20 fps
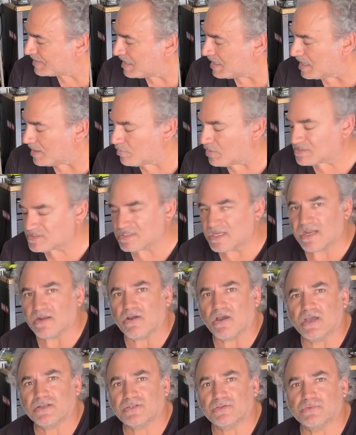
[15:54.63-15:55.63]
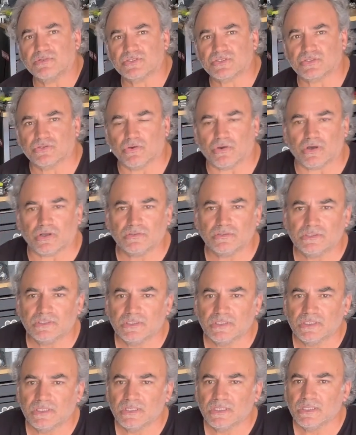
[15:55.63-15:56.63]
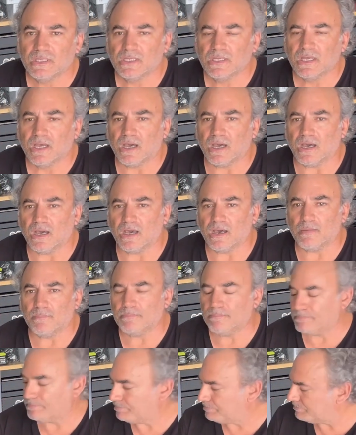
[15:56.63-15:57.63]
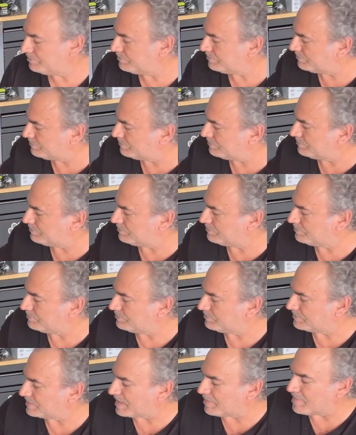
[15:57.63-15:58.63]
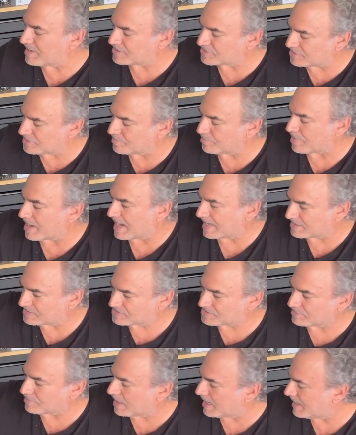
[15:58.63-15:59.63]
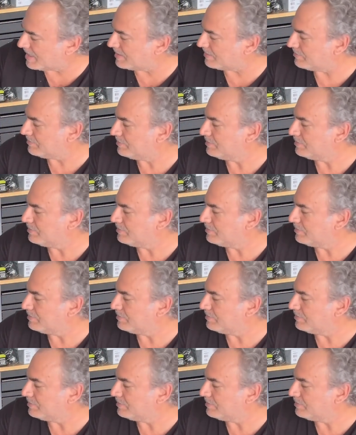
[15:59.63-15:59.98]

it wasn't that hard to install. You gotta make sure your brackets are right.